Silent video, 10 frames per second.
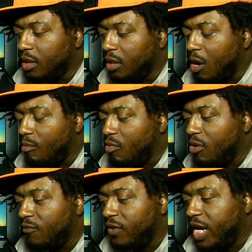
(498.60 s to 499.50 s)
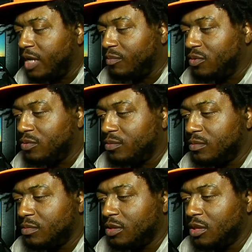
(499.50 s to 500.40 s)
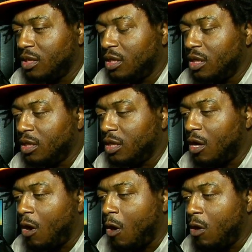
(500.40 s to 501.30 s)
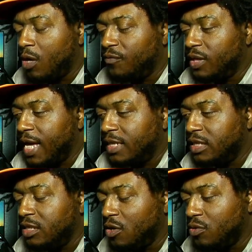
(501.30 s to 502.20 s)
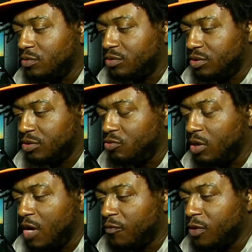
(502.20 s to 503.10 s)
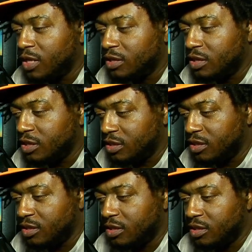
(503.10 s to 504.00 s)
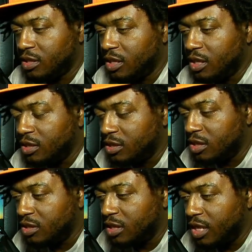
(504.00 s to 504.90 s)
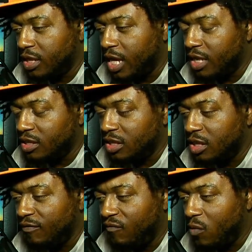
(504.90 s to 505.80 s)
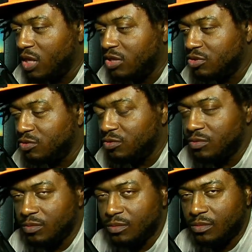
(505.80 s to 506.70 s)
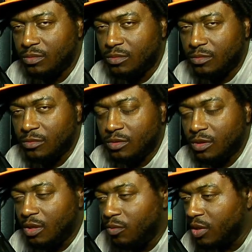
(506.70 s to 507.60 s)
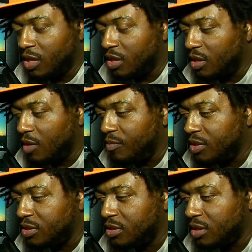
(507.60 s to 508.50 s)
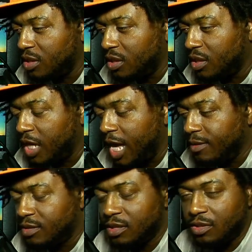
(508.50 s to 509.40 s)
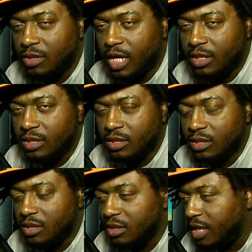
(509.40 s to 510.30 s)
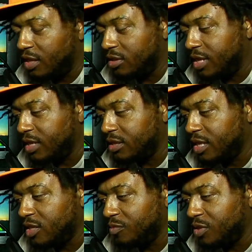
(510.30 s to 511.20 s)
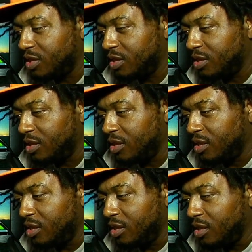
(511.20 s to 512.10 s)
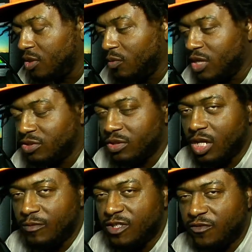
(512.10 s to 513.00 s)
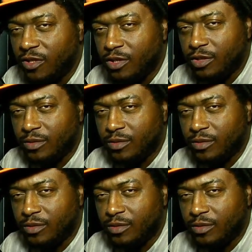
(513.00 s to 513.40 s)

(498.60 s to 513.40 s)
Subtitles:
are more valuable than all of the Latinos who ever existed since 1942, when Columbus came to not the United States, but the Western Hemisphere,